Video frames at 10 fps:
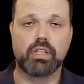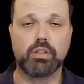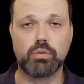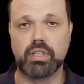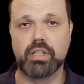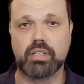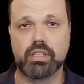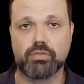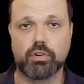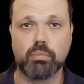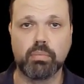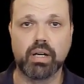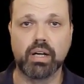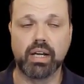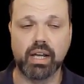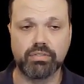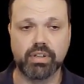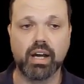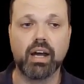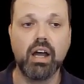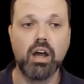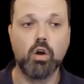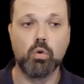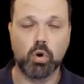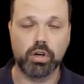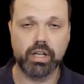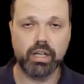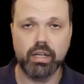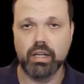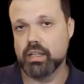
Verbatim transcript: utilities from uh, Kafka working.